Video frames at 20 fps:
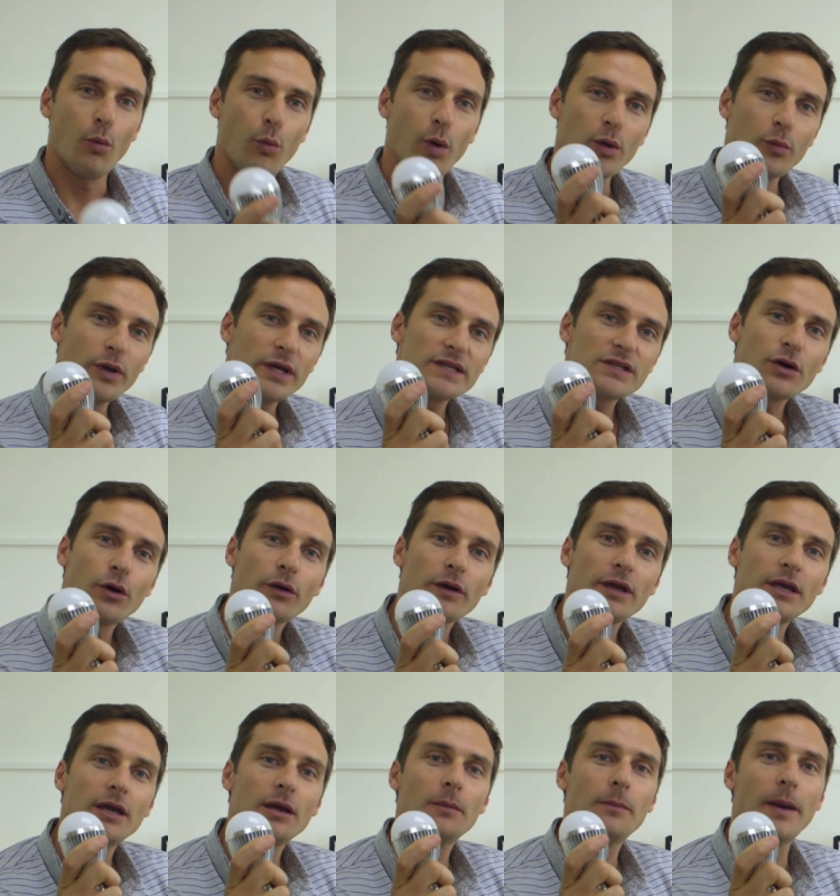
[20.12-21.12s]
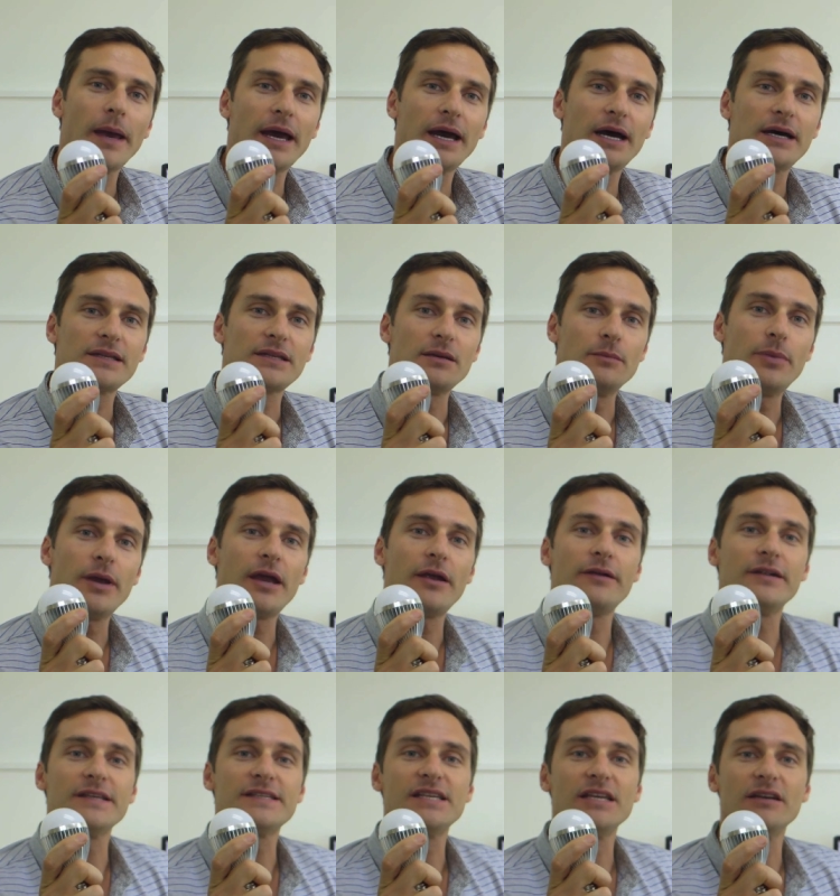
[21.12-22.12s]
When we're talking about
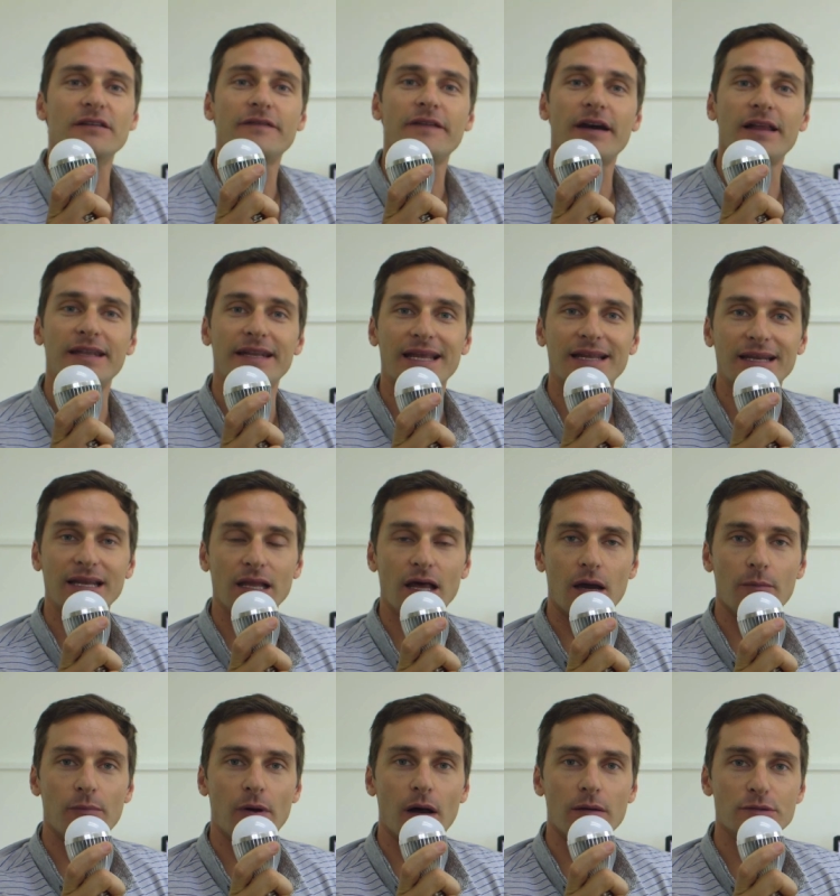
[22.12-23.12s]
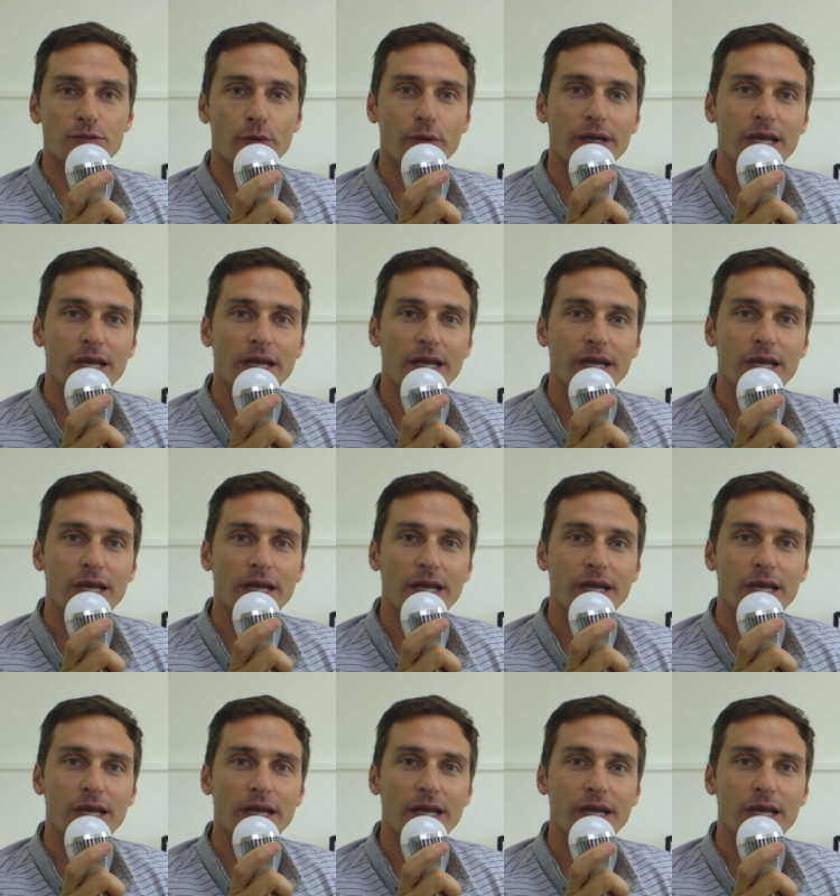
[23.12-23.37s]
comparing CFL and LED light bulbs,